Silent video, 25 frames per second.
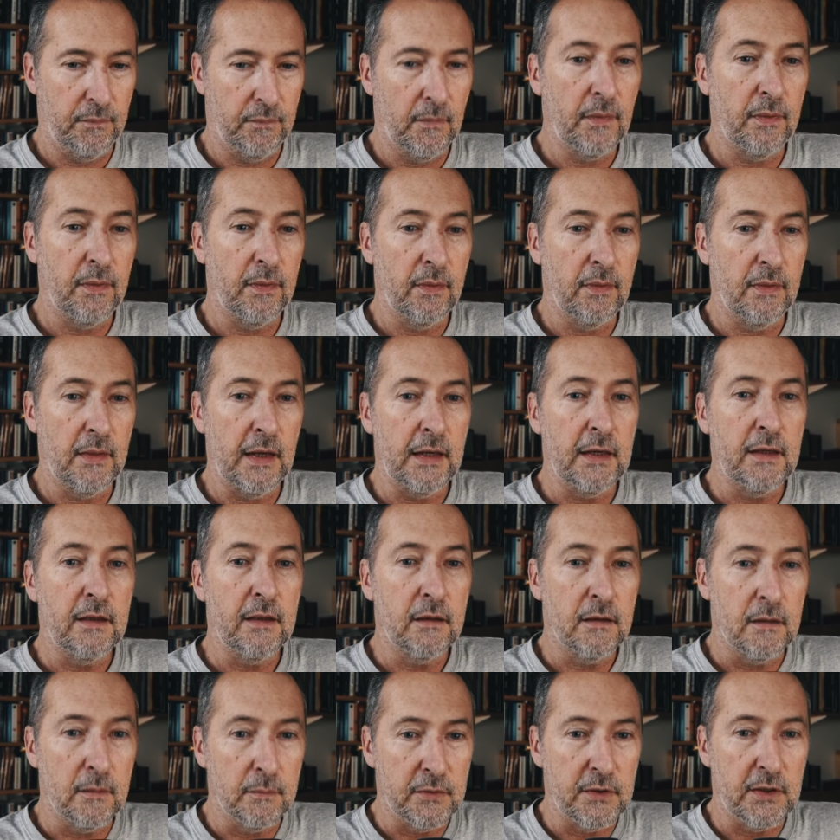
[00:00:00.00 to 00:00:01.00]
they
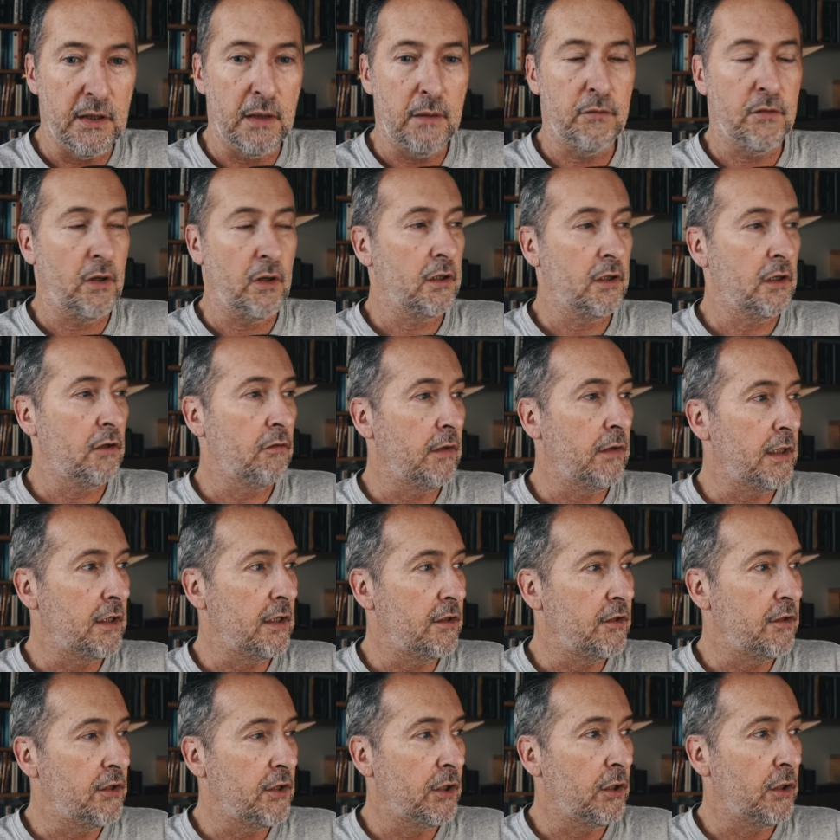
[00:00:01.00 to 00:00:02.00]
themselves are degraded
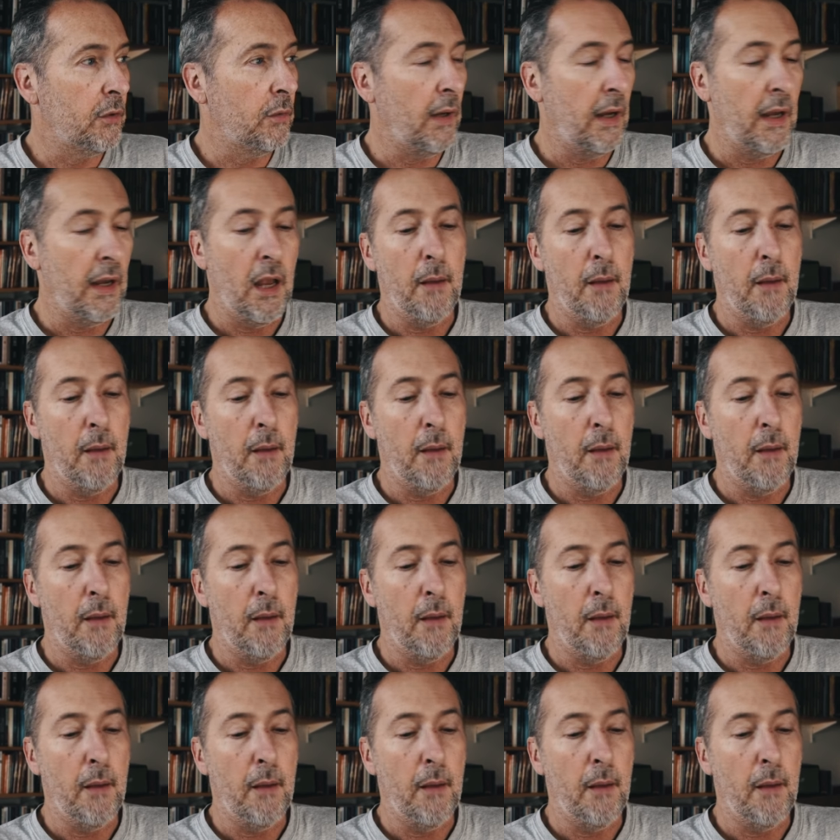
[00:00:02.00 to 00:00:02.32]
too.